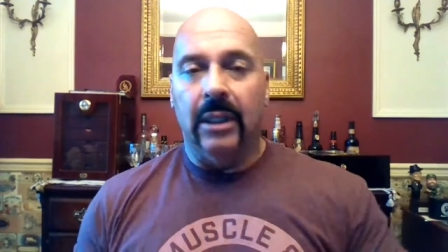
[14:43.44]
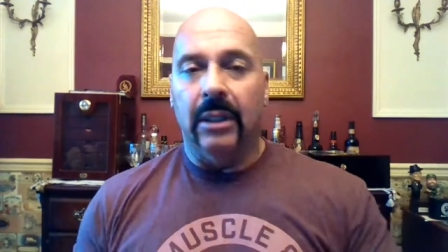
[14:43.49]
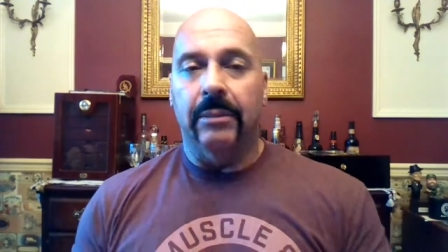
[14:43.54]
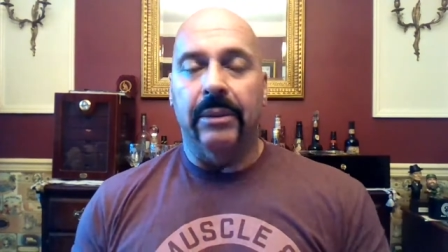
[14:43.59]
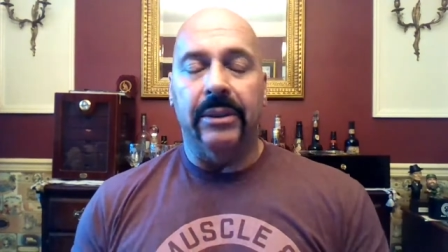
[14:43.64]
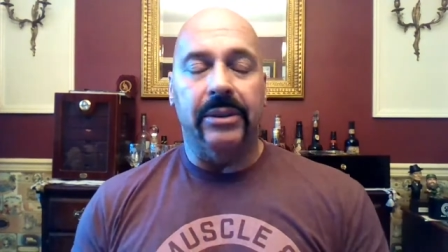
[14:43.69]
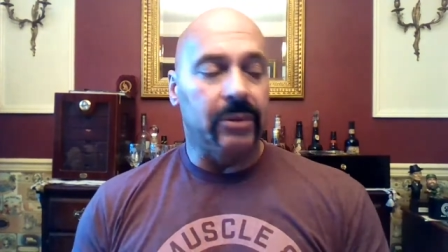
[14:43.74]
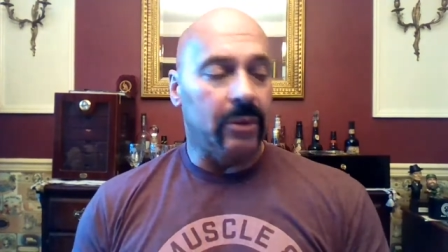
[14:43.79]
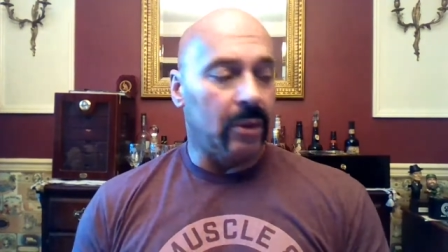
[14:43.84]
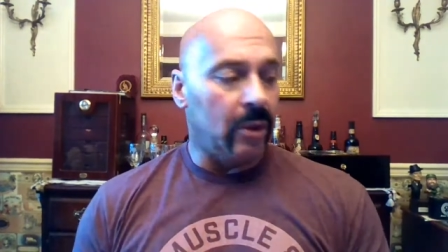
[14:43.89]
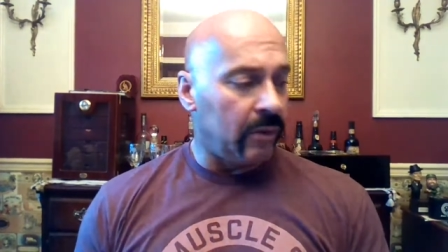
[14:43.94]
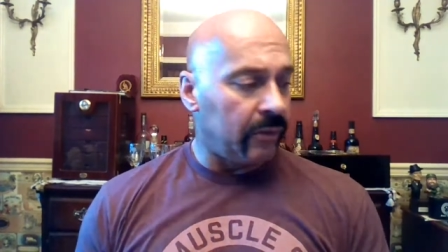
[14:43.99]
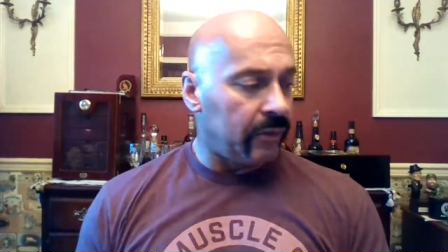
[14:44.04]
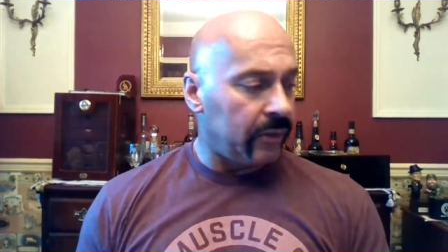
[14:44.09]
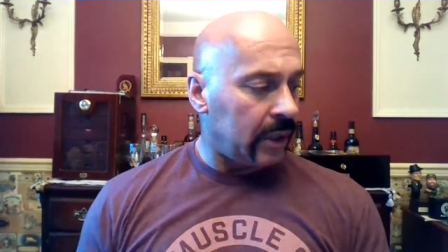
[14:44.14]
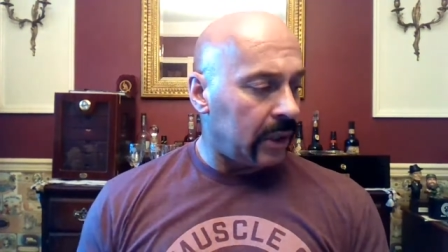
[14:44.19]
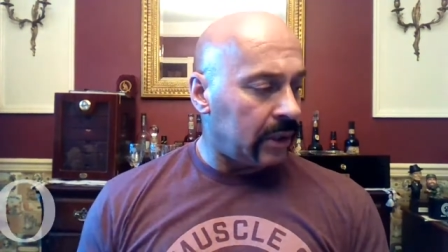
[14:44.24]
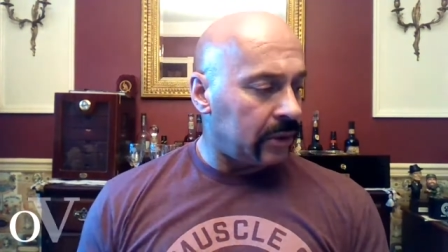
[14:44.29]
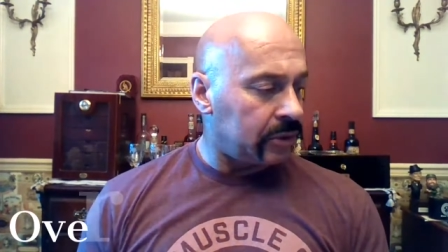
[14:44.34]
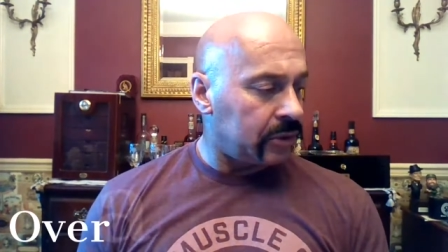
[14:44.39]
But your
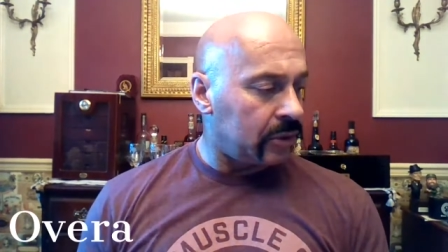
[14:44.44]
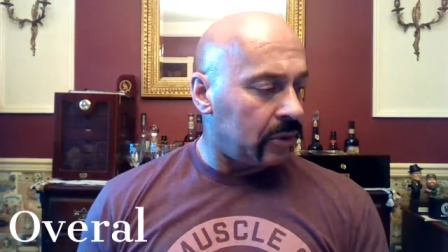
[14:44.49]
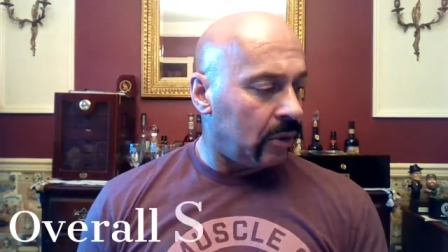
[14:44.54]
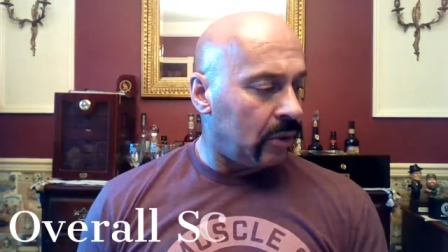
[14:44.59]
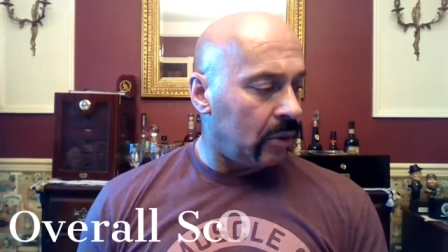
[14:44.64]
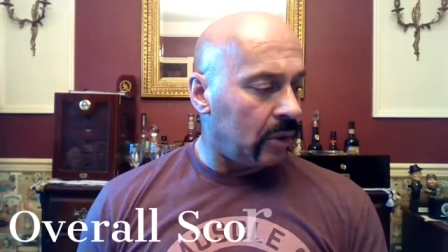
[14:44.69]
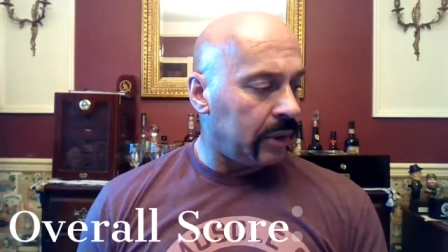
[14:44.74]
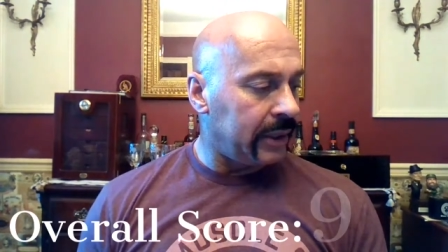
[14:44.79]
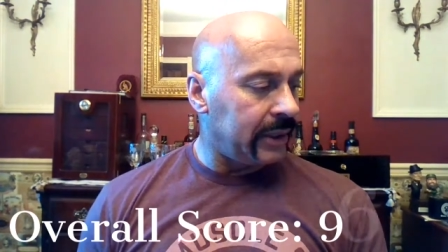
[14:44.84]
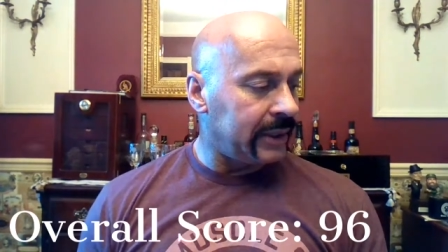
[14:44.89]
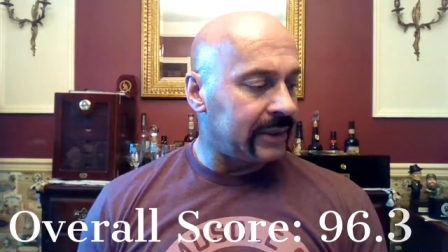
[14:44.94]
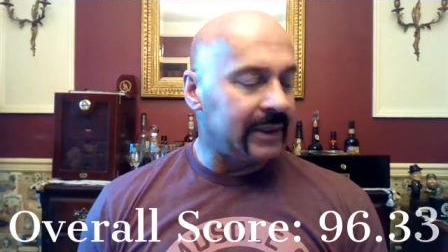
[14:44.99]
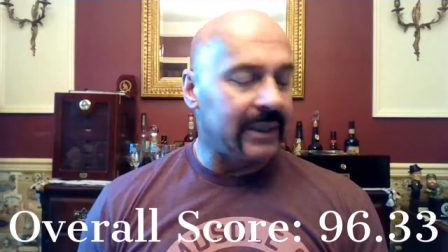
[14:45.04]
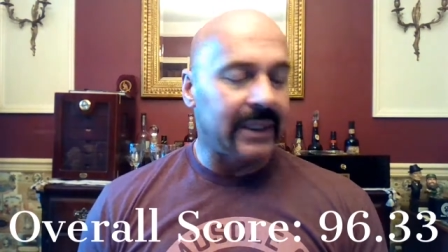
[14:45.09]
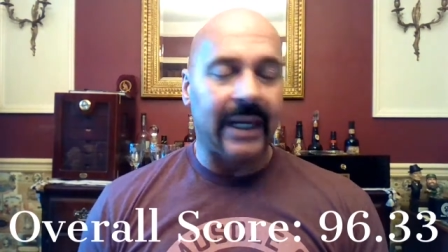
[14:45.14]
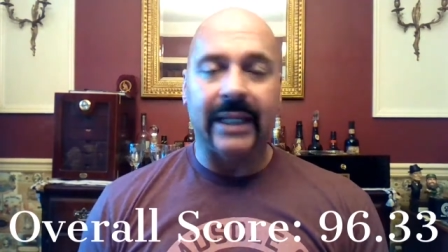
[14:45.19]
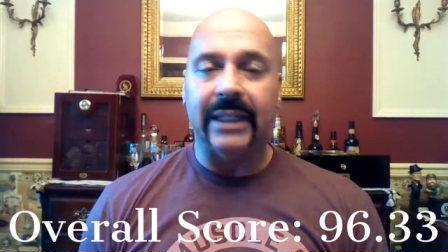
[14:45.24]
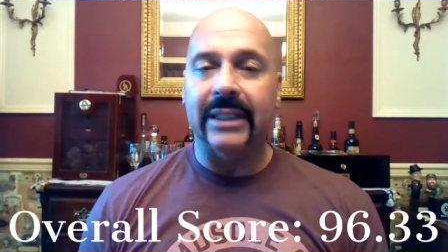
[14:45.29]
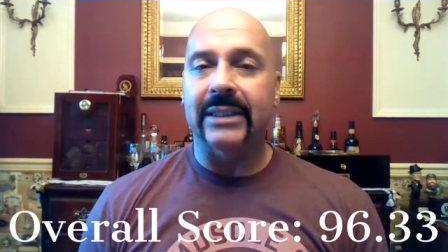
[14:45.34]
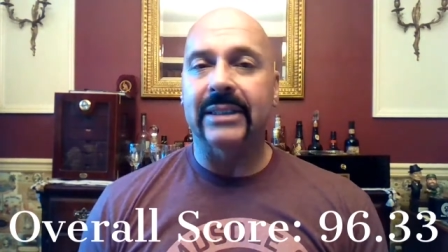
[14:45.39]
overall score is
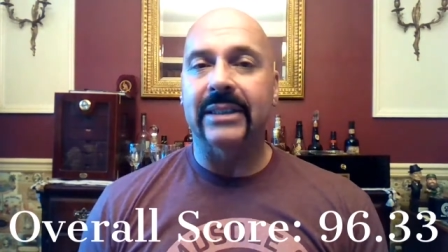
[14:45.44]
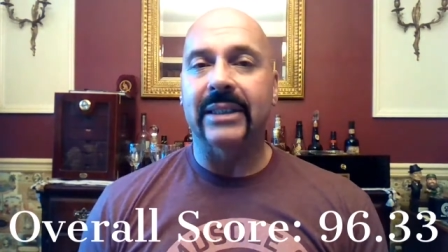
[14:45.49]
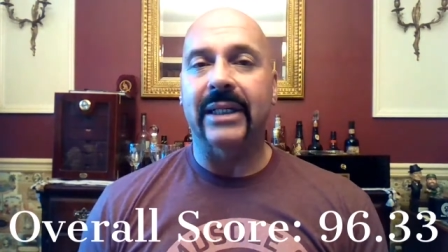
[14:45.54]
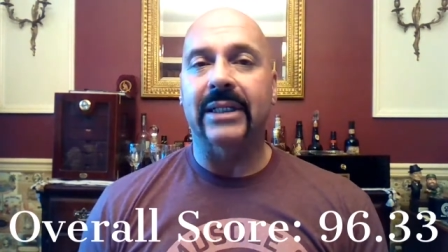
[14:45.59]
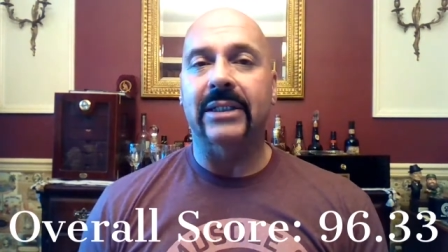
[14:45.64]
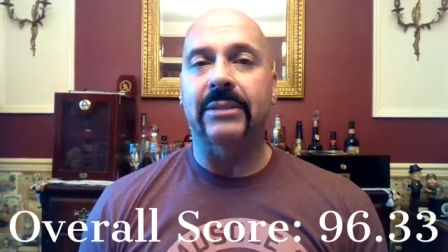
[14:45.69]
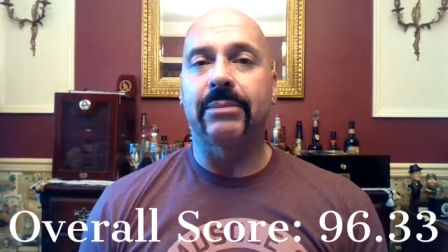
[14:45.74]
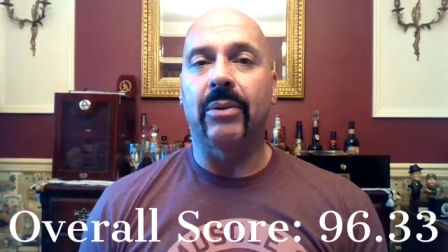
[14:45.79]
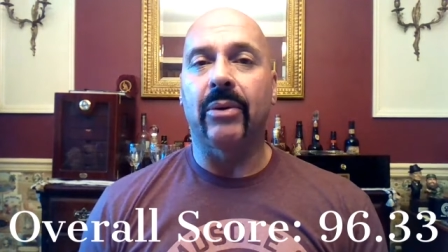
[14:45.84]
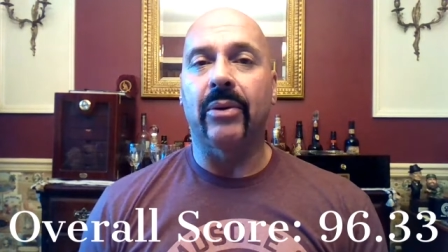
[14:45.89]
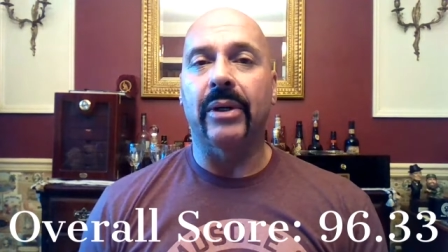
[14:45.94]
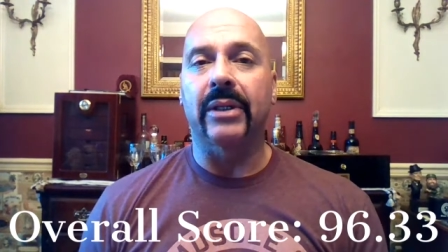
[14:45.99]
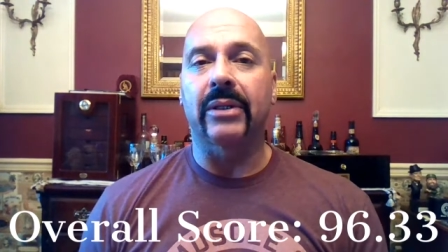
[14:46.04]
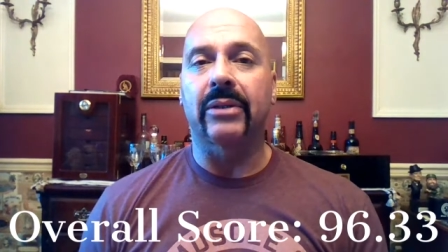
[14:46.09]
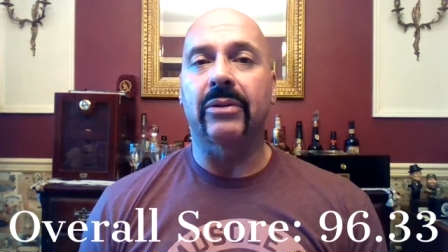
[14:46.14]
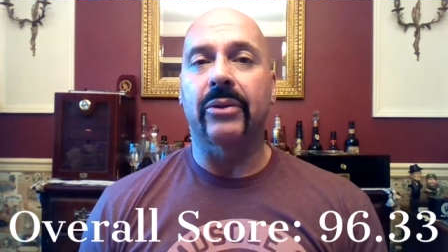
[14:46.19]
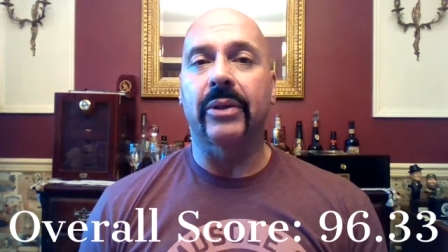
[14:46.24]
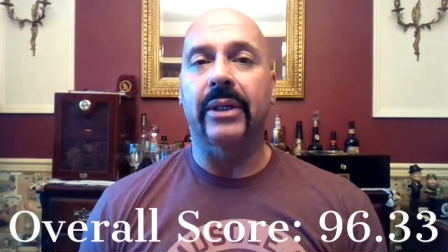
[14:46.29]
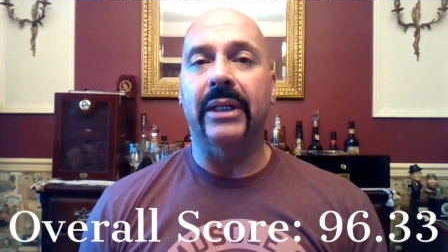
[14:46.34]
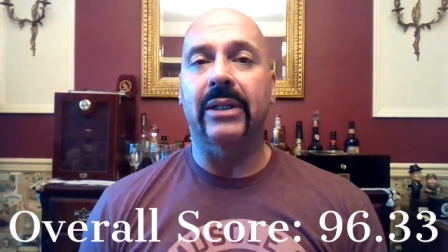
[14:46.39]

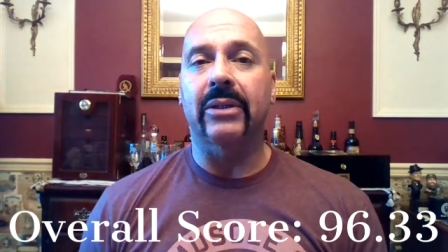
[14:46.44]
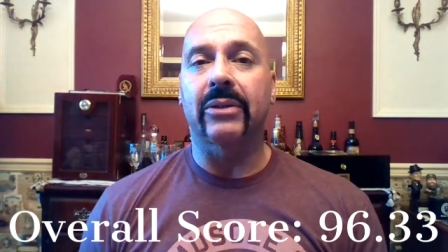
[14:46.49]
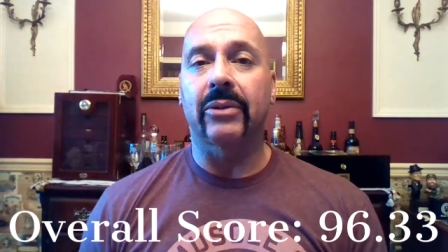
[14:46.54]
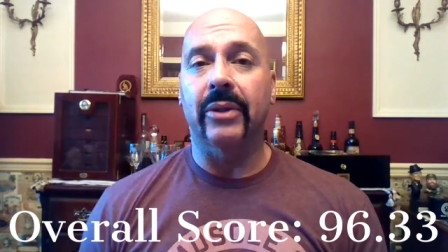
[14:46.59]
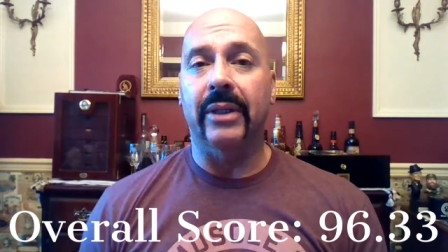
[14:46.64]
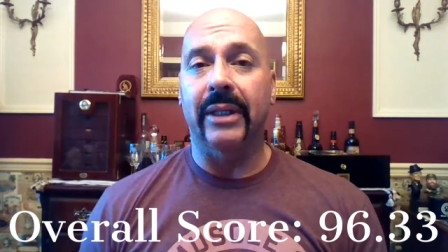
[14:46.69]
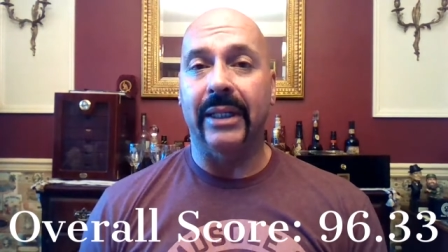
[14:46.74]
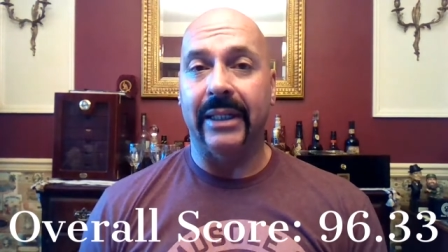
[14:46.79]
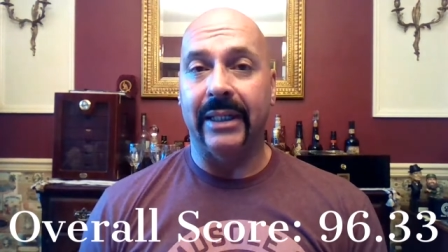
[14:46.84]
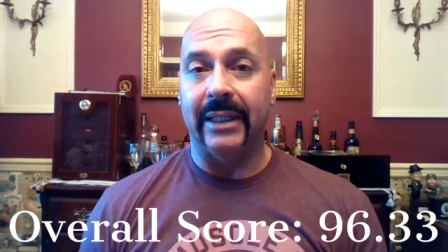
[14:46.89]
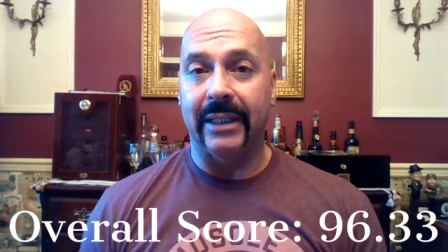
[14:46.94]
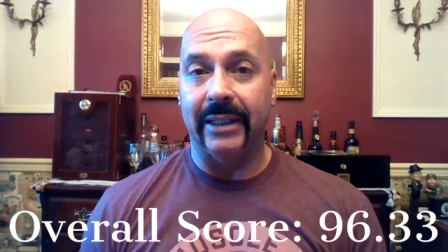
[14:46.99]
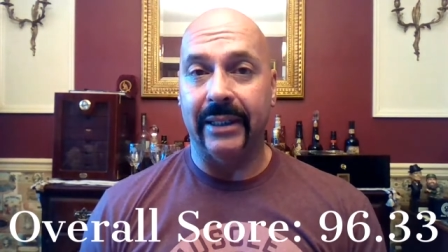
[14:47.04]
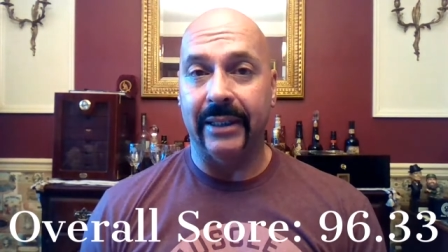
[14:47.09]
96.33.